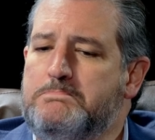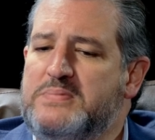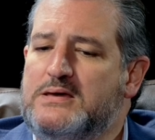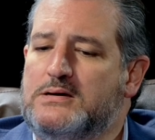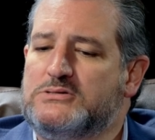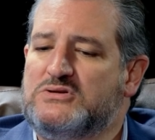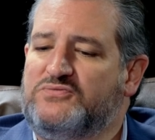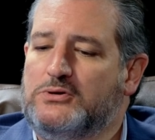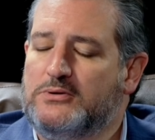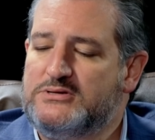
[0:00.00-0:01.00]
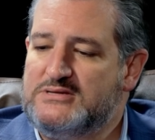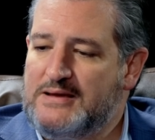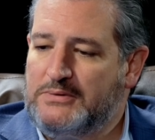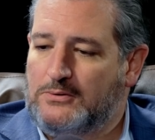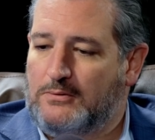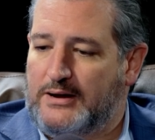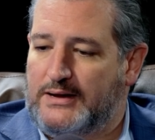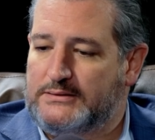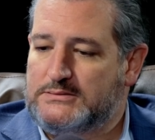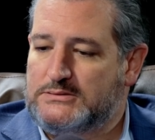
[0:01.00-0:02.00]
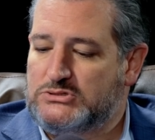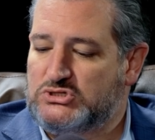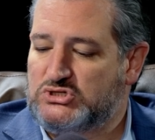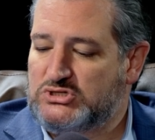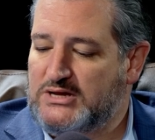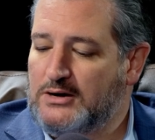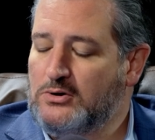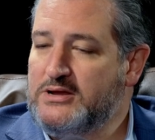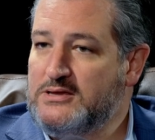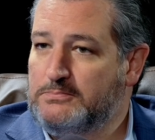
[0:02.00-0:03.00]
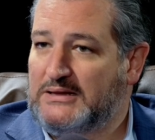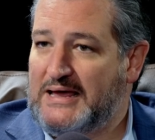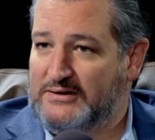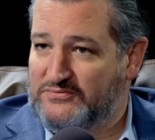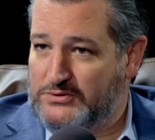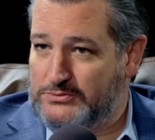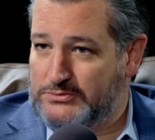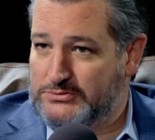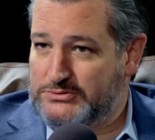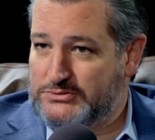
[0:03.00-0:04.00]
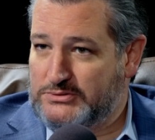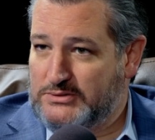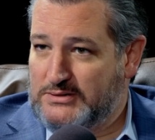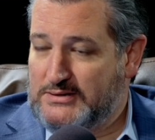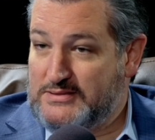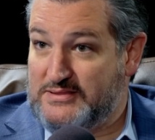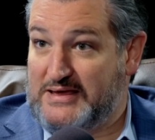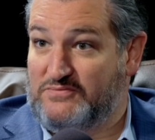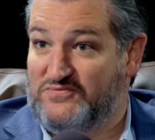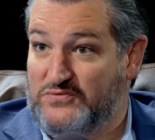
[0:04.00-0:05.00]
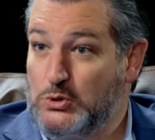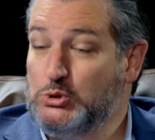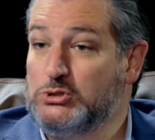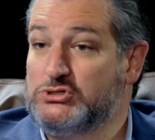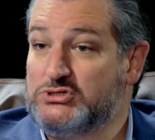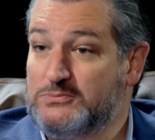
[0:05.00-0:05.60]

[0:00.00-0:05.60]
Because if you're a Democrat scaring black voters, that voter